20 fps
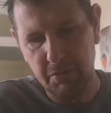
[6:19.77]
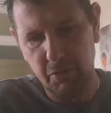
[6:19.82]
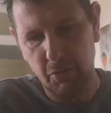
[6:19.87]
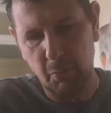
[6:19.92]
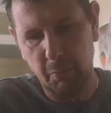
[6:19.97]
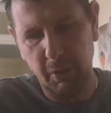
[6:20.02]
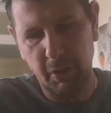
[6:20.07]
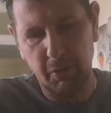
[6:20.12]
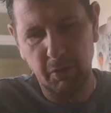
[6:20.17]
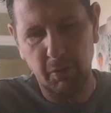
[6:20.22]
Could
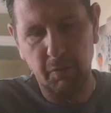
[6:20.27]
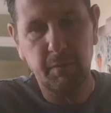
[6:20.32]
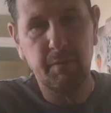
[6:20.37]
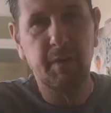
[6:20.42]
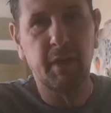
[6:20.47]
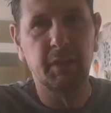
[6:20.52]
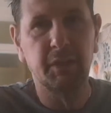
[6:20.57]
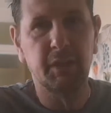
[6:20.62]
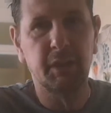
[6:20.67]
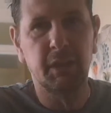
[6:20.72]
be a new
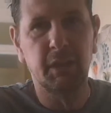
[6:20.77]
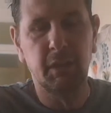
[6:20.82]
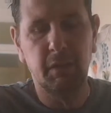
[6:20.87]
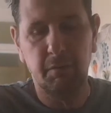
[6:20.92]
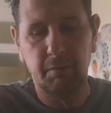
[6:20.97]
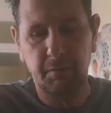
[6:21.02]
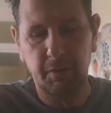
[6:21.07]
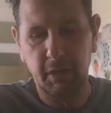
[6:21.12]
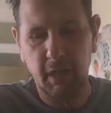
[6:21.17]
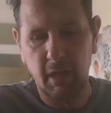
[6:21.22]
fancy
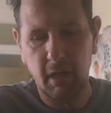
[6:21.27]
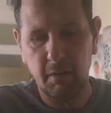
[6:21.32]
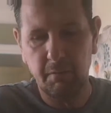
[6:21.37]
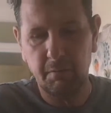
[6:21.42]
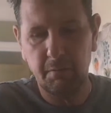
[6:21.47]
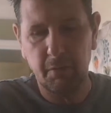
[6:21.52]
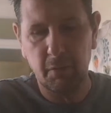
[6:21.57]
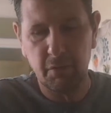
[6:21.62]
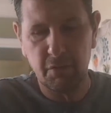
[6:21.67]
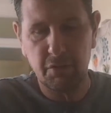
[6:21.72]
for the
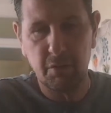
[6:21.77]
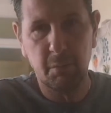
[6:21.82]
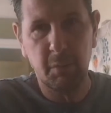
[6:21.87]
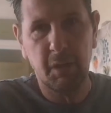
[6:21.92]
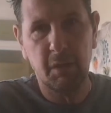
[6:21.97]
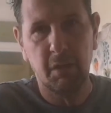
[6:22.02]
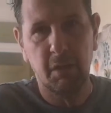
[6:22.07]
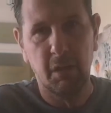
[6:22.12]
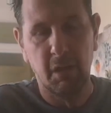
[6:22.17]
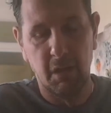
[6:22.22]
iPhone or
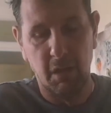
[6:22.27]
something.